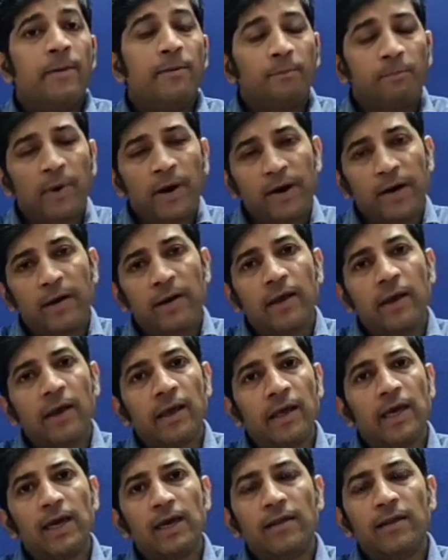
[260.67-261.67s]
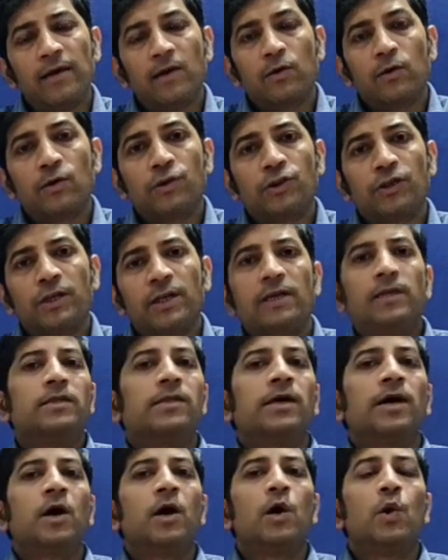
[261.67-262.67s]
But here the question
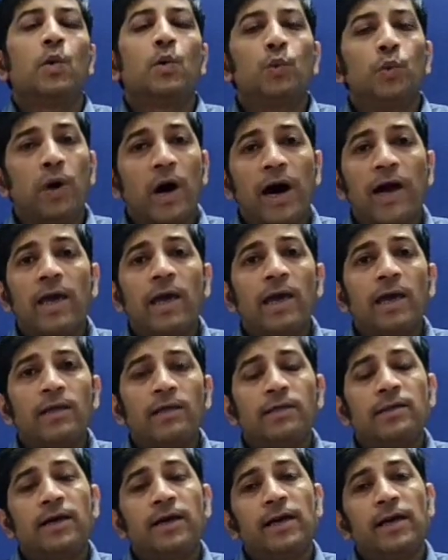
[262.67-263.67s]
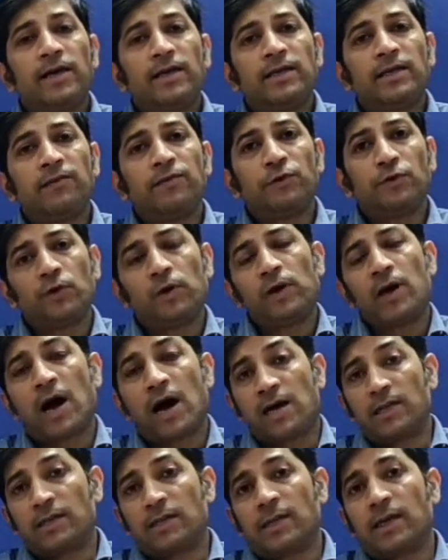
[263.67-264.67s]
is, why is the interviewer
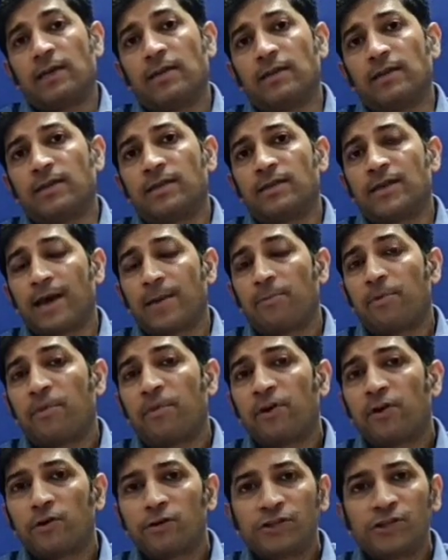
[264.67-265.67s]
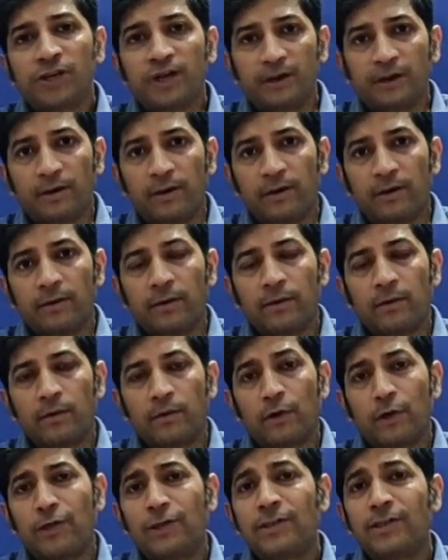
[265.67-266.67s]
asking this type of a question?
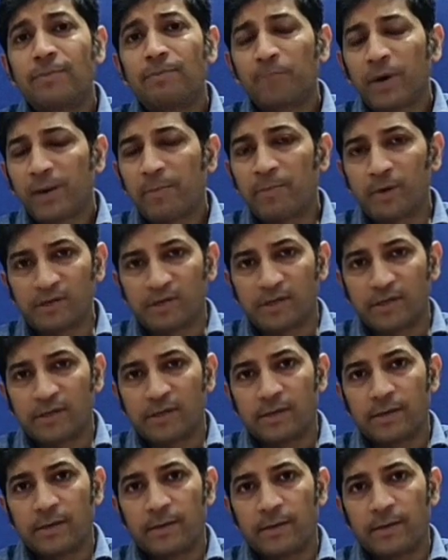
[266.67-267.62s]
What is the purpose?